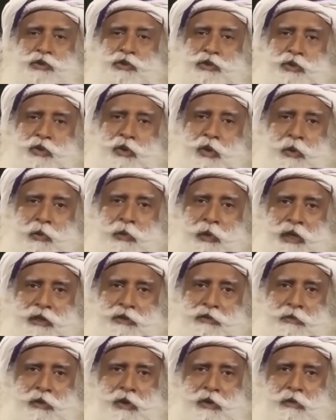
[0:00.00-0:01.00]
to go away
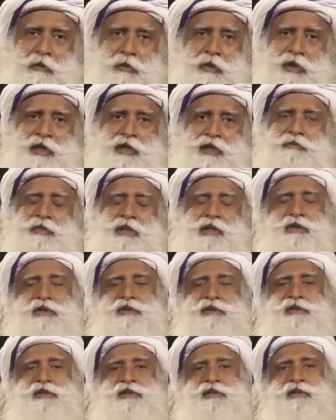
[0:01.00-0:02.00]
tomorrow morning
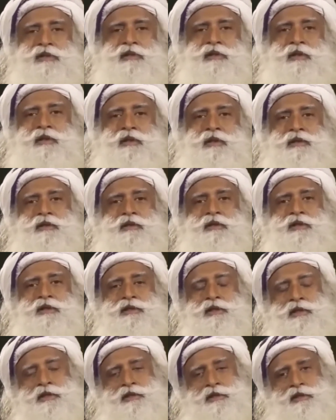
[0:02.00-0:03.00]
because
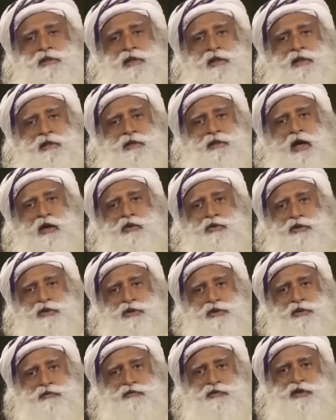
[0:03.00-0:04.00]
this is
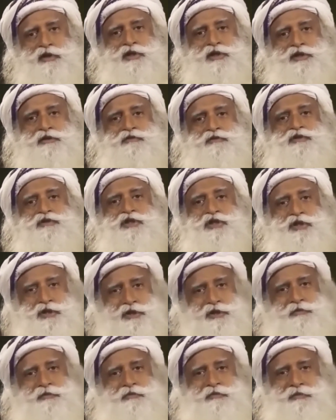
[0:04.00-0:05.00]
thousands of years of
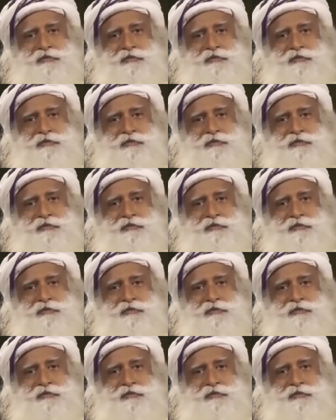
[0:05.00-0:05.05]
system.